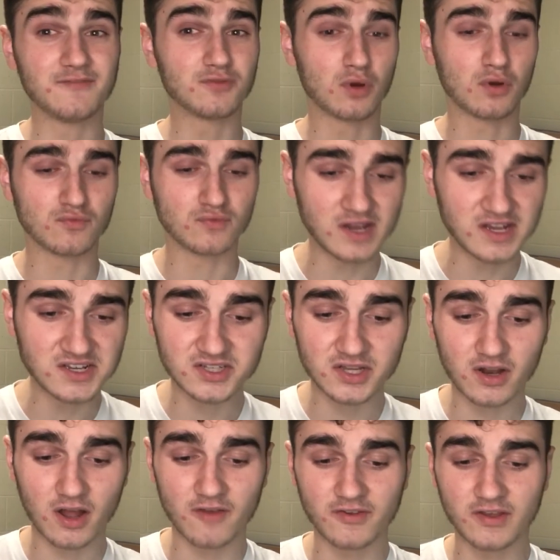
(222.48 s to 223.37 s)
for a
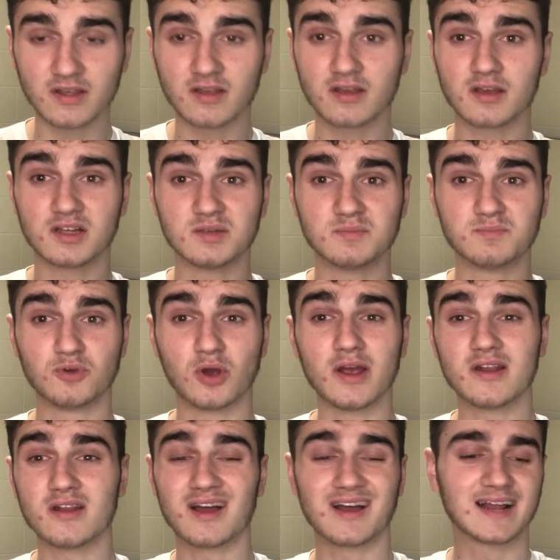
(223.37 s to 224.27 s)
reason. I think
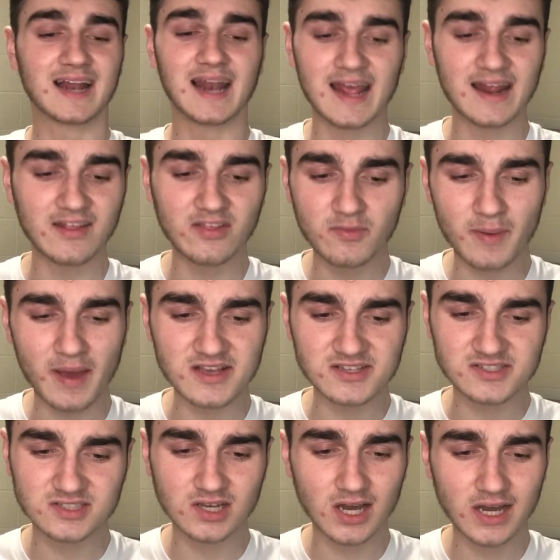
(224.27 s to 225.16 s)
Brighton are clearly the better
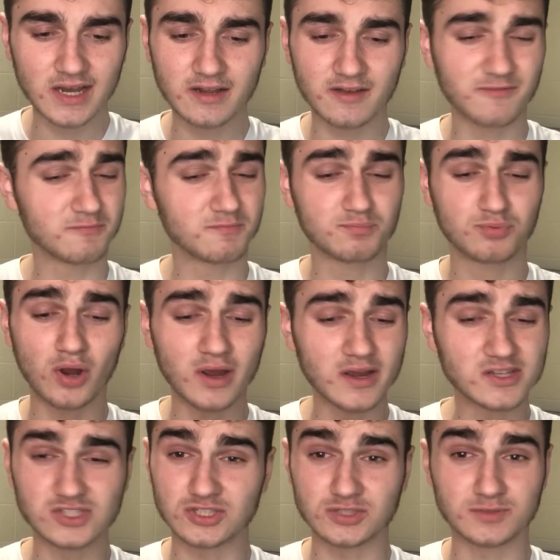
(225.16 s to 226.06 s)
side.
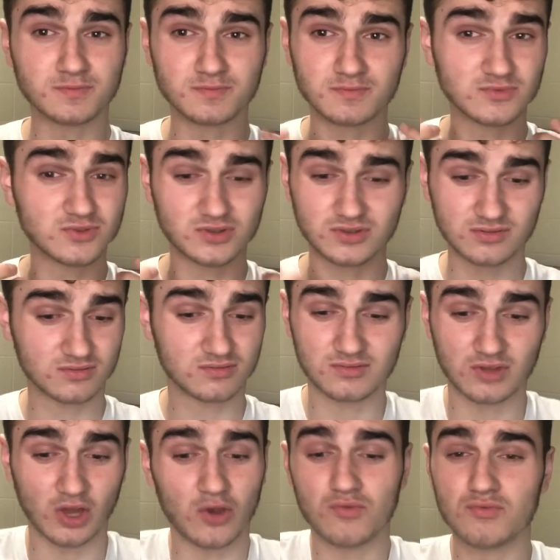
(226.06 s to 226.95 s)
Brighton just
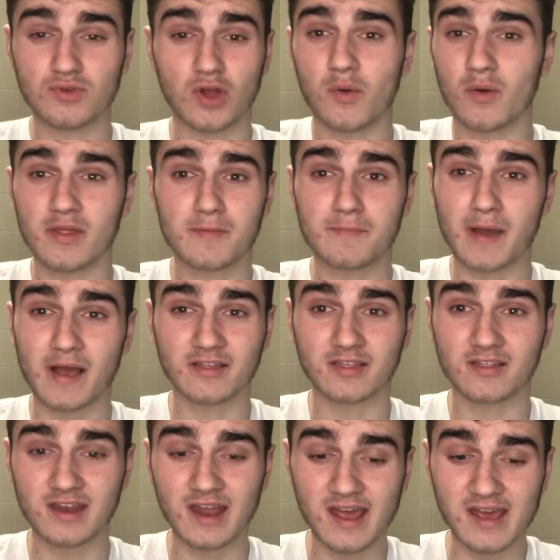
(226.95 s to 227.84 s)
don't know where the back of
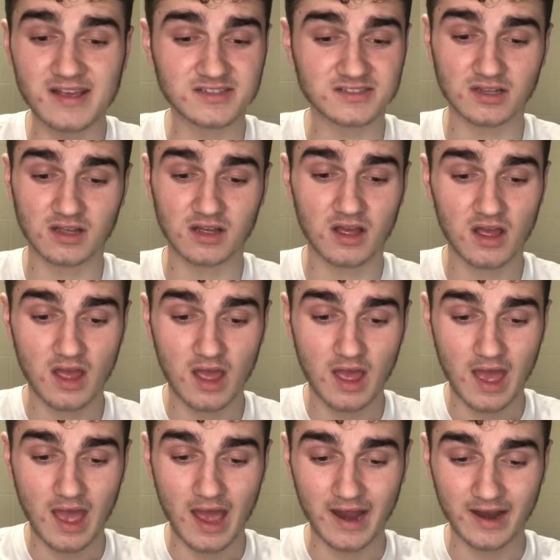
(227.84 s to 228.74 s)
the net is.
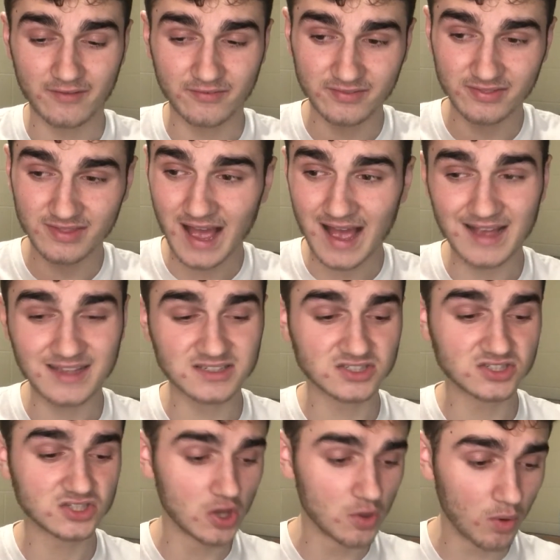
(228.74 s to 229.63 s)
And I think that has
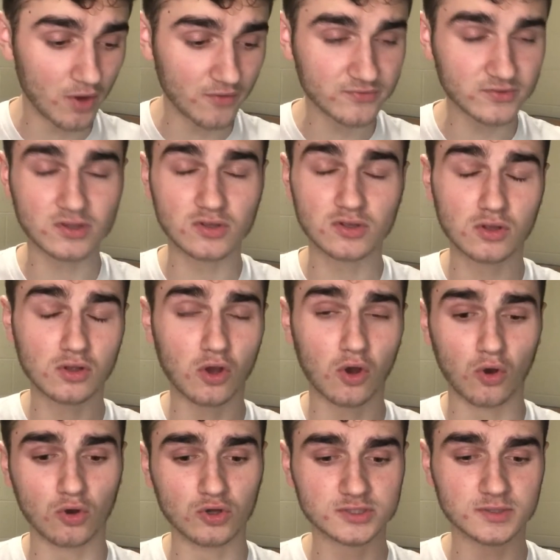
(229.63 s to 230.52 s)
too often
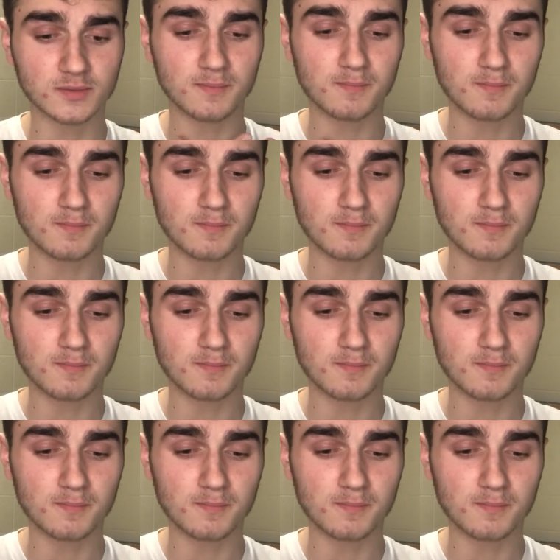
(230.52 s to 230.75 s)
caused